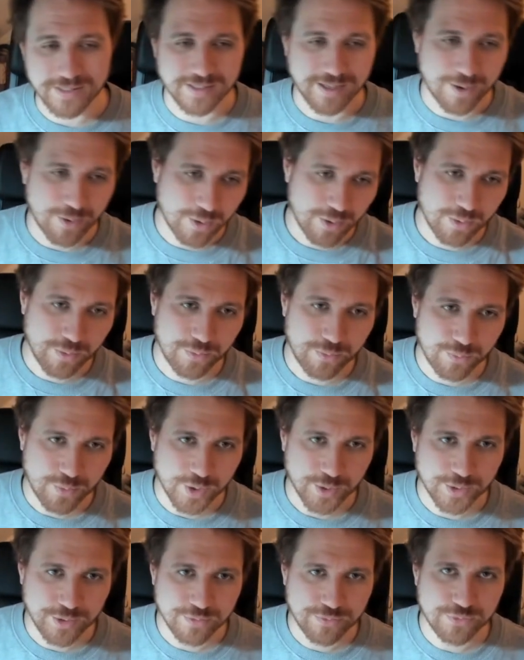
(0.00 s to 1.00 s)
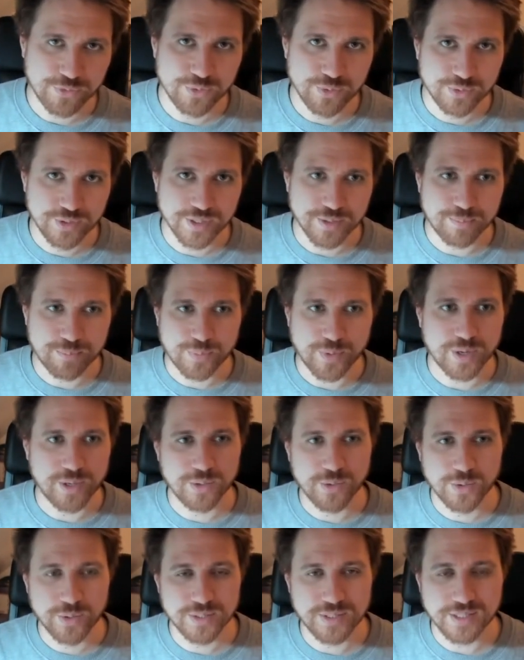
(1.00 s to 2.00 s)
Now I'll walk you through the
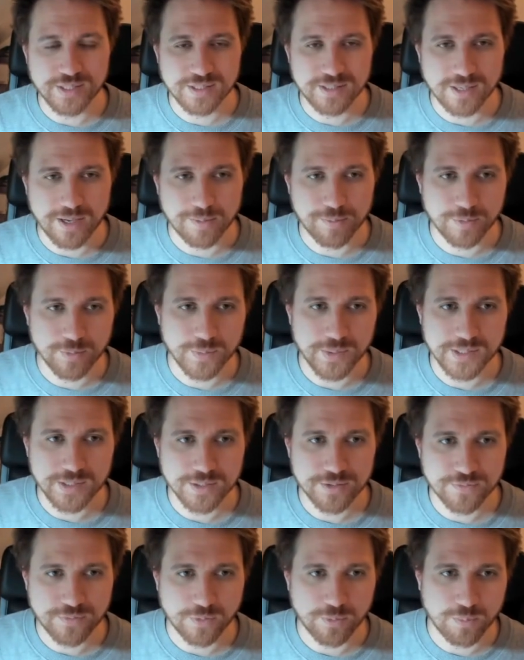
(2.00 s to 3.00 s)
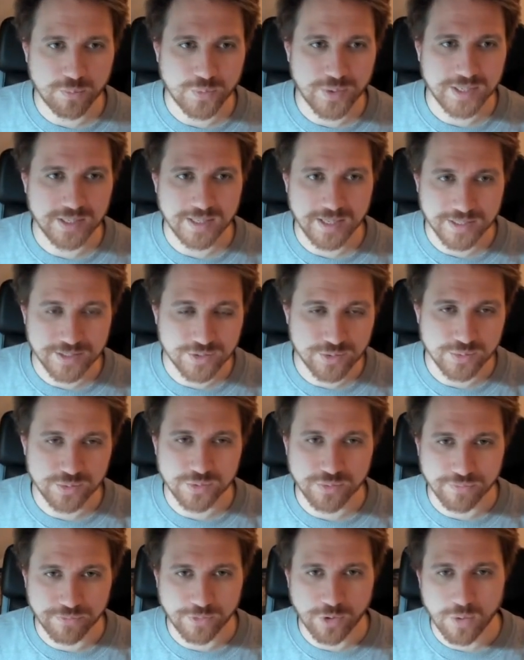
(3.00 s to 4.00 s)
priority and timing windows from when
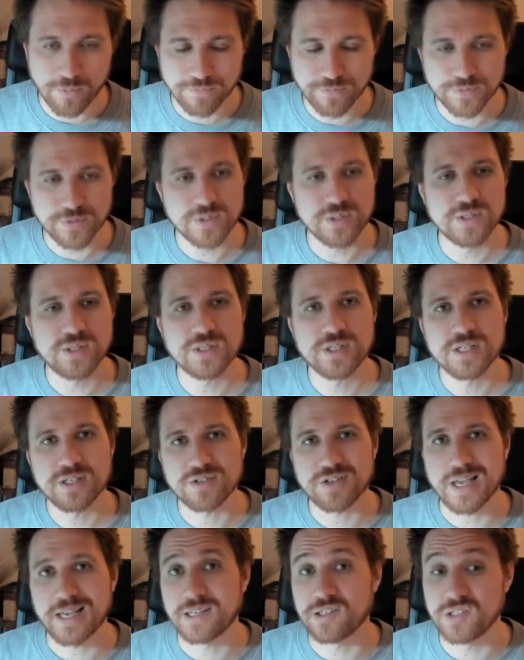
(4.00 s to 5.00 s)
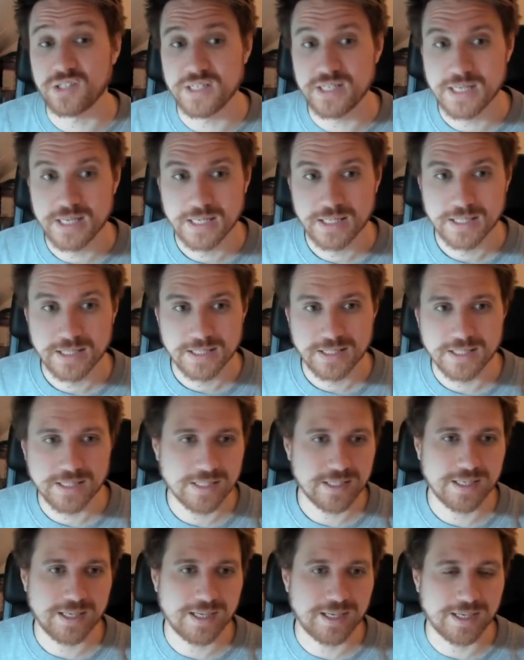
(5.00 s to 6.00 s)
Exude Confidence is actually
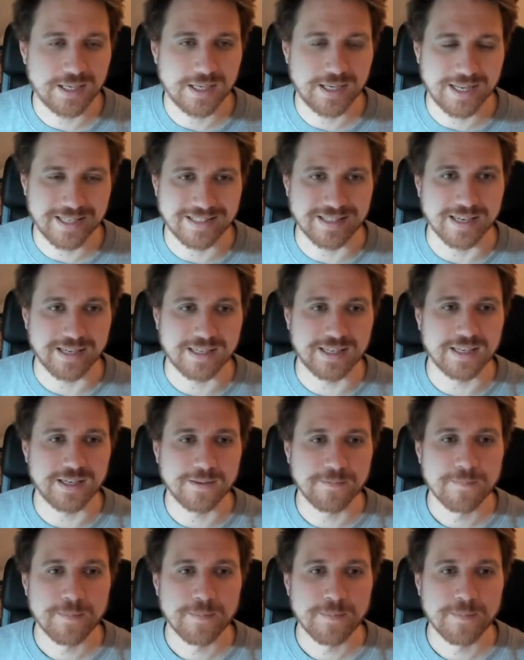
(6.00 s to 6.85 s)
attacking